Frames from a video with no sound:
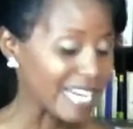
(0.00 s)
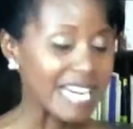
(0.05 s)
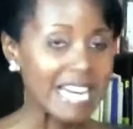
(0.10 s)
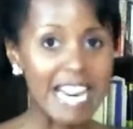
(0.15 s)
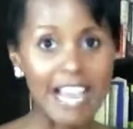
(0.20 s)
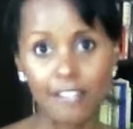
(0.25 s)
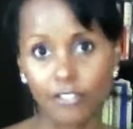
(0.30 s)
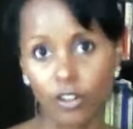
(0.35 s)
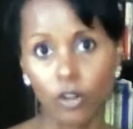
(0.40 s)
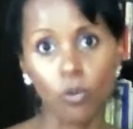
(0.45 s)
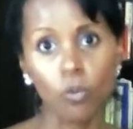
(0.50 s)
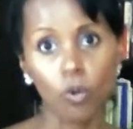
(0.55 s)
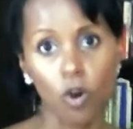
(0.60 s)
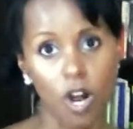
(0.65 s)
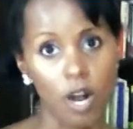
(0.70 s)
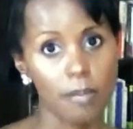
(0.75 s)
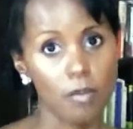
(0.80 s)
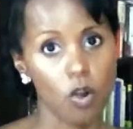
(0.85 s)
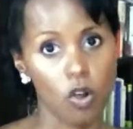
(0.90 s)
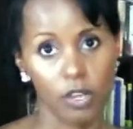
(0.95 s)
Never
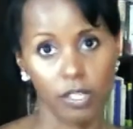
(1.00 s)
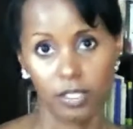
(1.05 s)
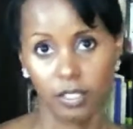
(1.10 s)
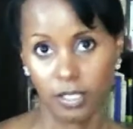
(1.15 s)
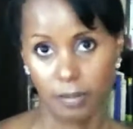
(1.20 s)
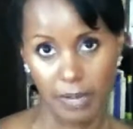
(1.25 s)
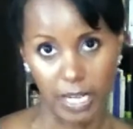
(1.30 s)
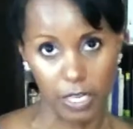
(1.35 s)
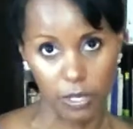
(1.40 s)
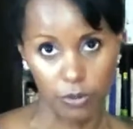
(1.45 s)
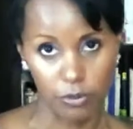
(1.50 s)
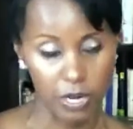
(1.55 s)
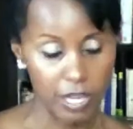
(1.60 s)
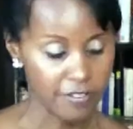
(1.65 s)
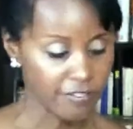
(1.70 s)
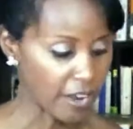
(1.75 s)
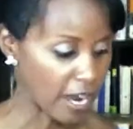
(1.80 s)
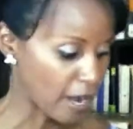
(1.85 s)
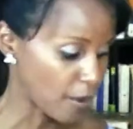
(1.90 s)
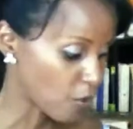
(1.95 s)
warm oil in the
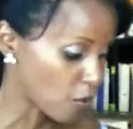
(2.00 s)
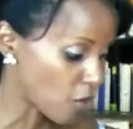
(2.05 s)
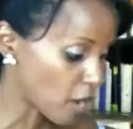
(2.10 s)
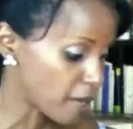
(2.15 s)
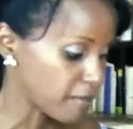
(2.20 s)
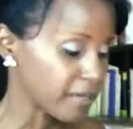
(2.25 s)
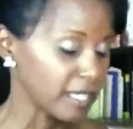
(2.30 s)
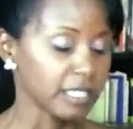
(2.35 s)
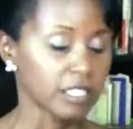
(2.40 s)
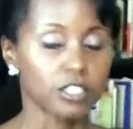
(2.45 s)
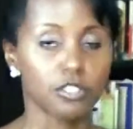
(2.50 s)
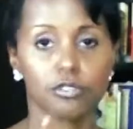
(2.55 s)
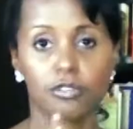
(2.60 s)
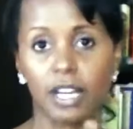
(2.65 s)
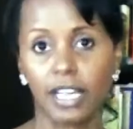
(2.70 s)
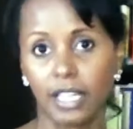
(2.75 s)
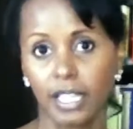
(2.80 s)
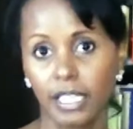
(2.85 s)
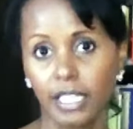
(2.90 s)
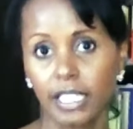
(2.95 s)
microwave. I warm it
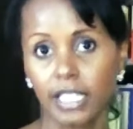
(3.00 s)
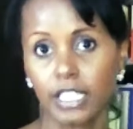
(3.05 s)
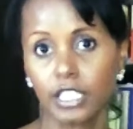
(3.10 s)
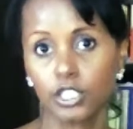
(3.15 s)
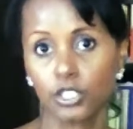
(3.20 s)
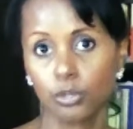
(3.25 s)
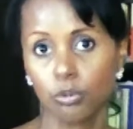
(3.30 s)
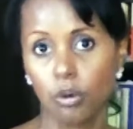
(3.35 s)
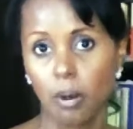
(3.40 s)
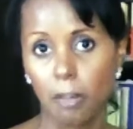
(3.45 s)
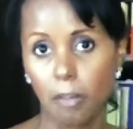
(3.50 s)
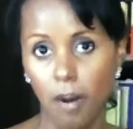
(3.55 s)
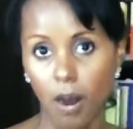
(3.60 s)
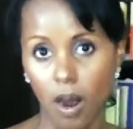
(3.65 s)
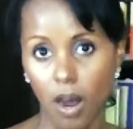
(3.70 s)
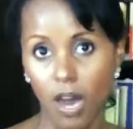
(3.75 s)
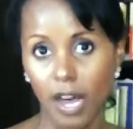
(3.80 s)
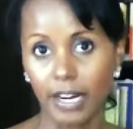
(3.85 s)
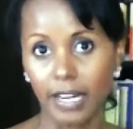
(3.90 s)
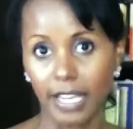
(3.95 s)
directly into a
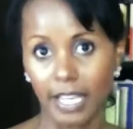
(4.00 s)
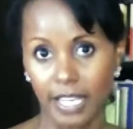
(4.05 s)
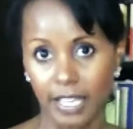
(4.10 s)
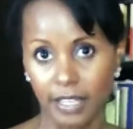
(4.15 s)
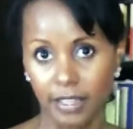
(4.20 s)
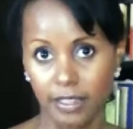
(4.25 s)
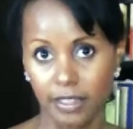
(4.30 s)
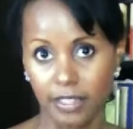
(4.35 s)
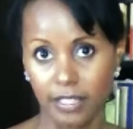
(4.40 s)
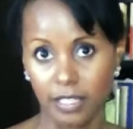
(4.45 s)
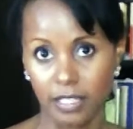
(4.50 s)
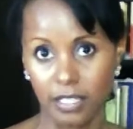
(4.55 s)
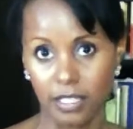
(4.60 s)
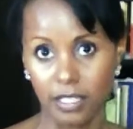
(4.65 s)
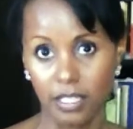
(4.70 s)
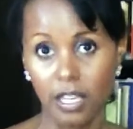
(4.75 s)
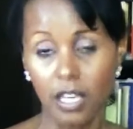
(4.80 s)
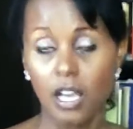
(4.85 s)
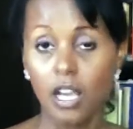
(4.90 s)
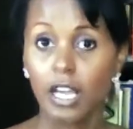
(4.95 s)
pot in
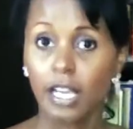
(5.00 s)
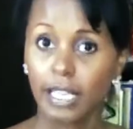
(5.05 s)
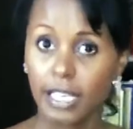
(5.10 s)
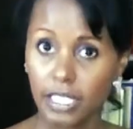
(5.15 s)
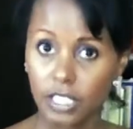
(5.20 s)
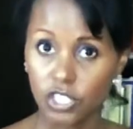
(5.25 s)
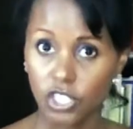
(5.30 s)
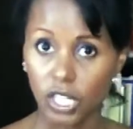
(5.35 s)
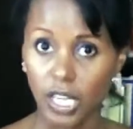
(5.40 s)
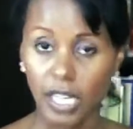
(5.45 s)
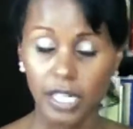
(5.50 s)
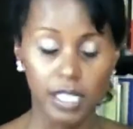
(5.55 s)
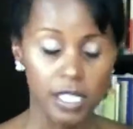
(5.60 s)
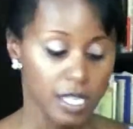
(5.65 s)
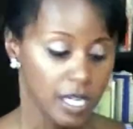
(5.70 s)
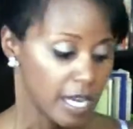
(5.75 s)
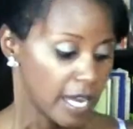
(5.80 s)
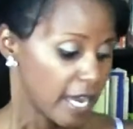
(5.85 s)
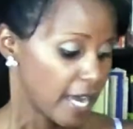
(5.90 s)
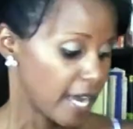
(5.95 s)
the
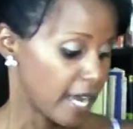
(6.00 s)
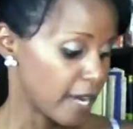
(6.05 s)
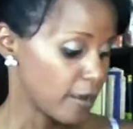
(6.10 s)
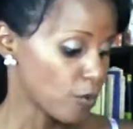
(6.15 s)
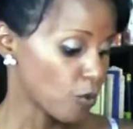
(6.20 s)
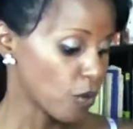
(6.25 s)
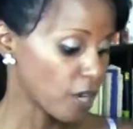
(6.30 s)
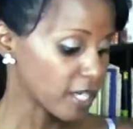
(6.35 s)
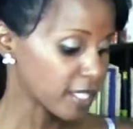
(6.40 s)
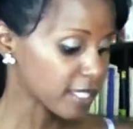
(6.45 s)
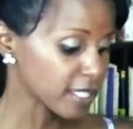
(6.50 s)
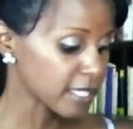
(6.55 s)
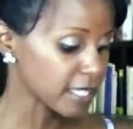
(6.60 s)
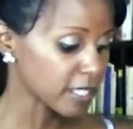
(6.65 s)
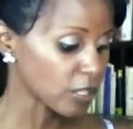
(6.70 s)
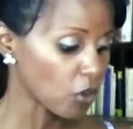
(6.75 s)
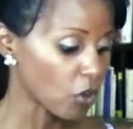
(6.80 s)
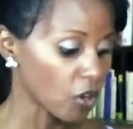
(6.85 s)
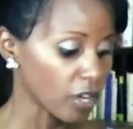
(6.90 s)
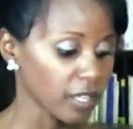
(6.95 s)
kitchen. And once
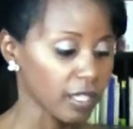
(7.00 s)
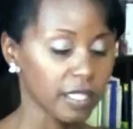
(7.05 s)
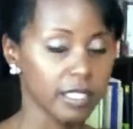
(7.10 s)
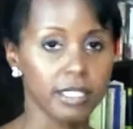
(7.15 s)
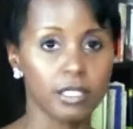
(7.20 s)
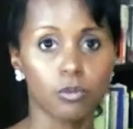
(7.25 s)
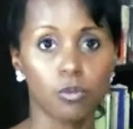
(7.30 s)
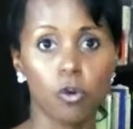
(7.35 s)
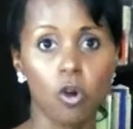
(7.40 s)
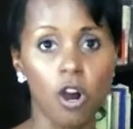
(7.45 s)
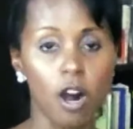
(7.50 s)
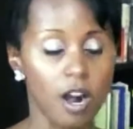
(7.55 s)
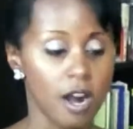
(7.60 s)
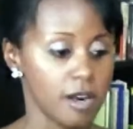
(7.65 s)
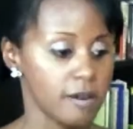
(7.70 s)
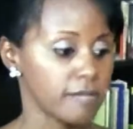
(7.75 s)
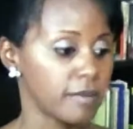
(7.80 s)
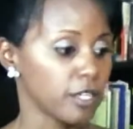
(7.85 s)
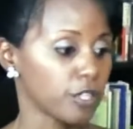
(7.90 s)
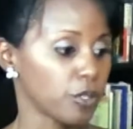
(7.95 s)
this oil is
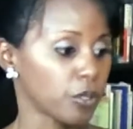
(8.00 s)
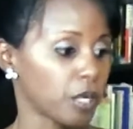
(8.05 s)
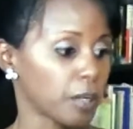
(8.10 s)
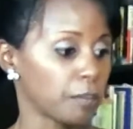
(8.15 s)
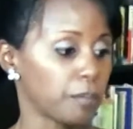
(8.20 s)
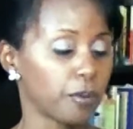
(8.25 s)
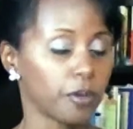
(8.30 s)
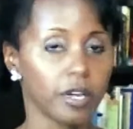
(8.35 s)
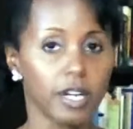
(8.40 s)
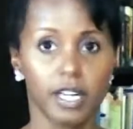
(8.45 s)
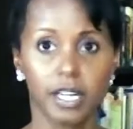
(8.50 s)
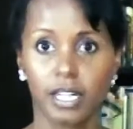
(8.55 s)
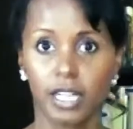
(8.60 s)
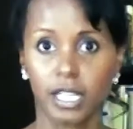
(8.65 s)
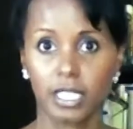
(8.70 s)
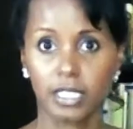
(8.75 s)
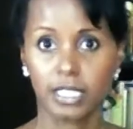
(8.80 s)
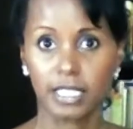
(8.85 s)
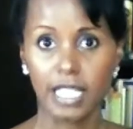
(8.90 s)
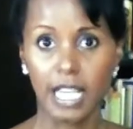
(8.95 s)
warm, you can put it in
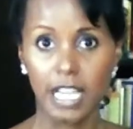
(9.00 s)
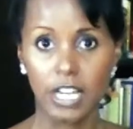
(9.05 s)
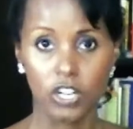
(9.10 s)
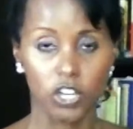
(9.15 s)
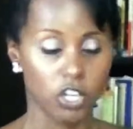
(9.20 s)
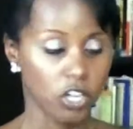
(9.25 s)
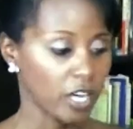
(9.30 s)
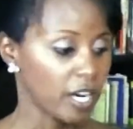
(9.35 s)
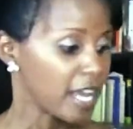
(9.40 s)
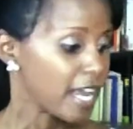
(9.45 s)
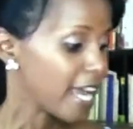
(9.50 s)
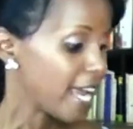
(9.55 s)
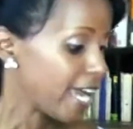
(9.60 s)
a container.